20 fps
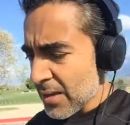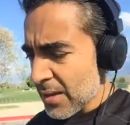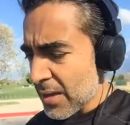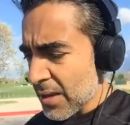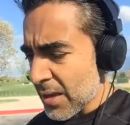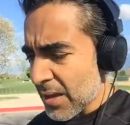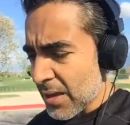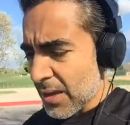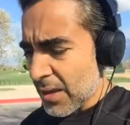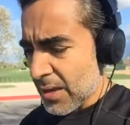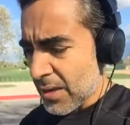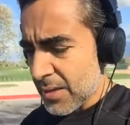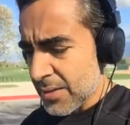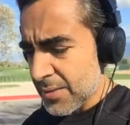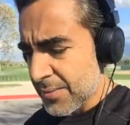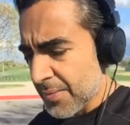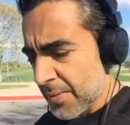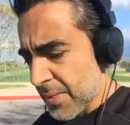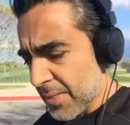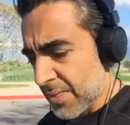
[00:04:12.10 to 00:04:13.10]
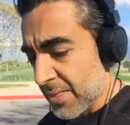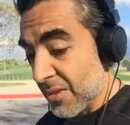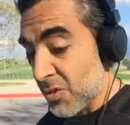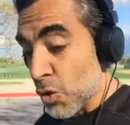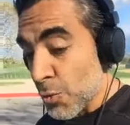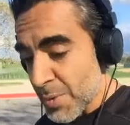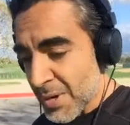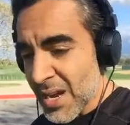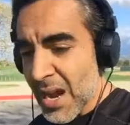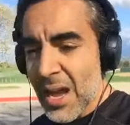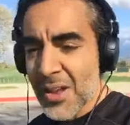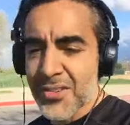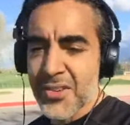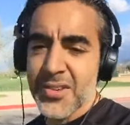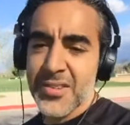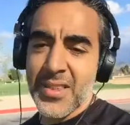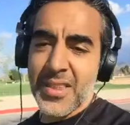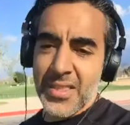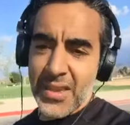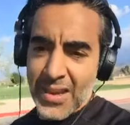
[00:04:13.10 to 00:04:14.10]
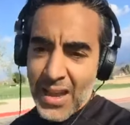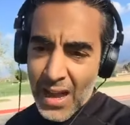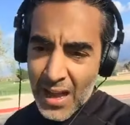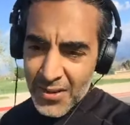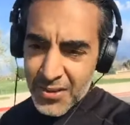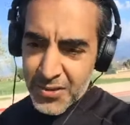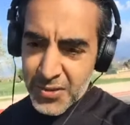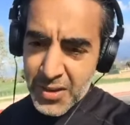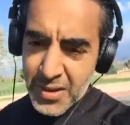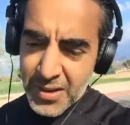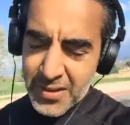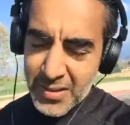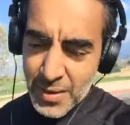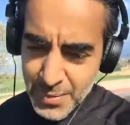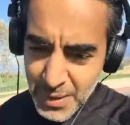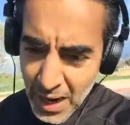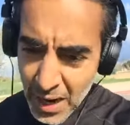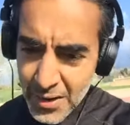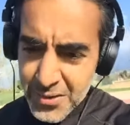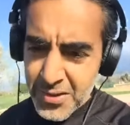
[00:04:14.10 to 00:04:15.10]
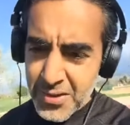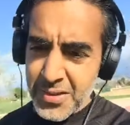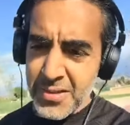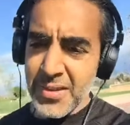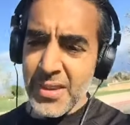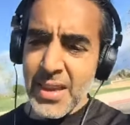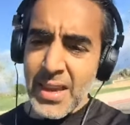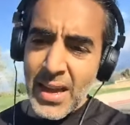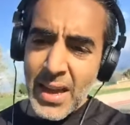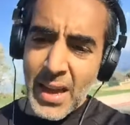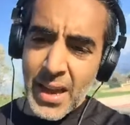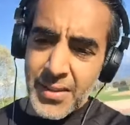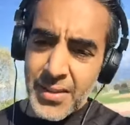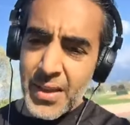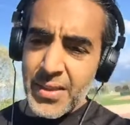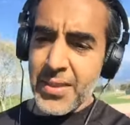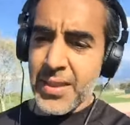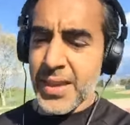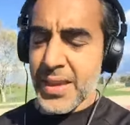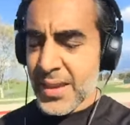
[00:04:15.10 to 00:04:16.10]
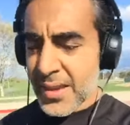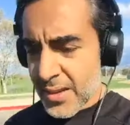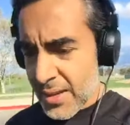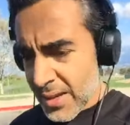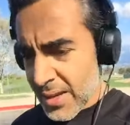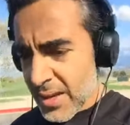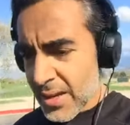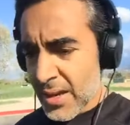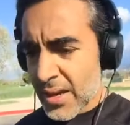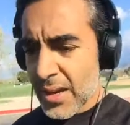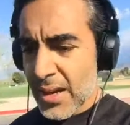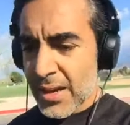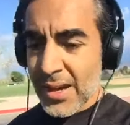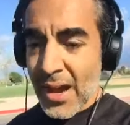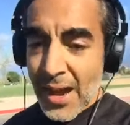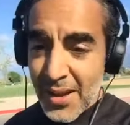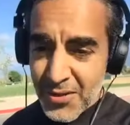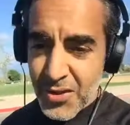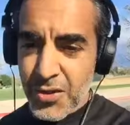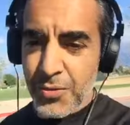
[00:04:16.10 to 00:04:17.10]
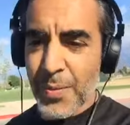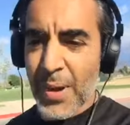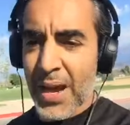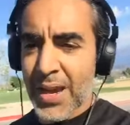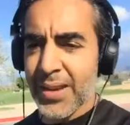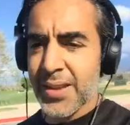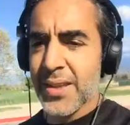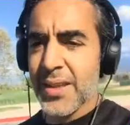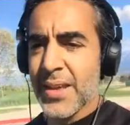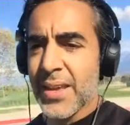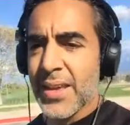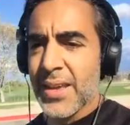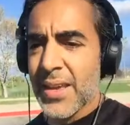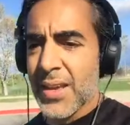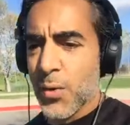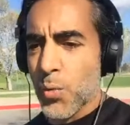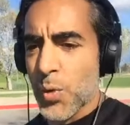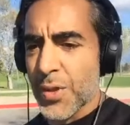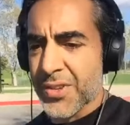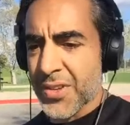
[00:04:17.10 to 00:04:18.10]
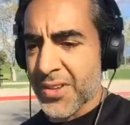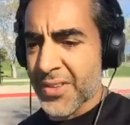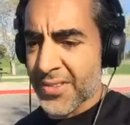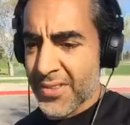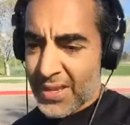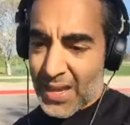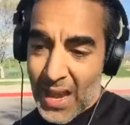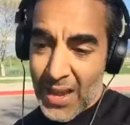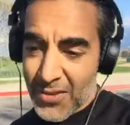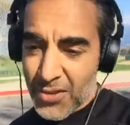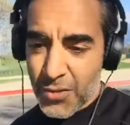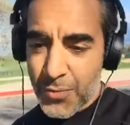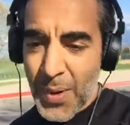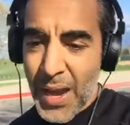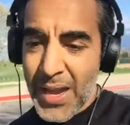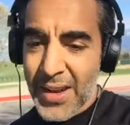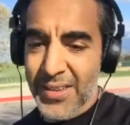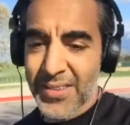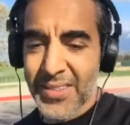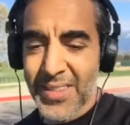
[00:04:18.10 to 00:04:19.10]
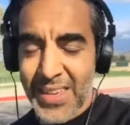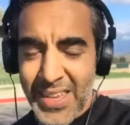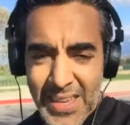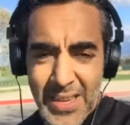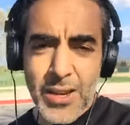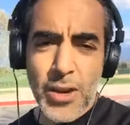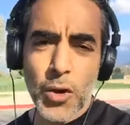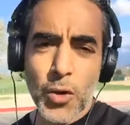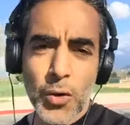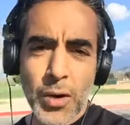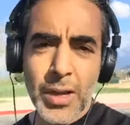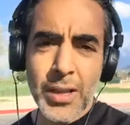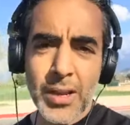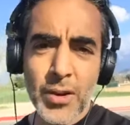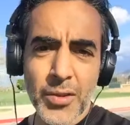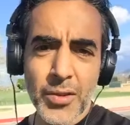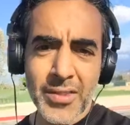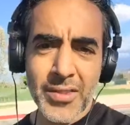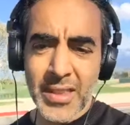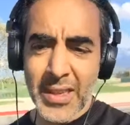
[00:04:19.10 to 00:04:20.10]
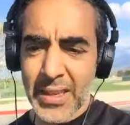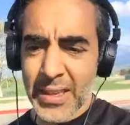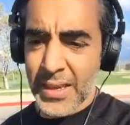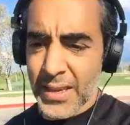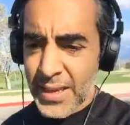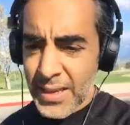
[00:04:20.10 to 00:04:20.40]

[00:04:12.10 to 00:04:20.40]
the superconscious, then the subconscious, and then the conscious mind, which is, the conscious mind is the ego, you know, it's the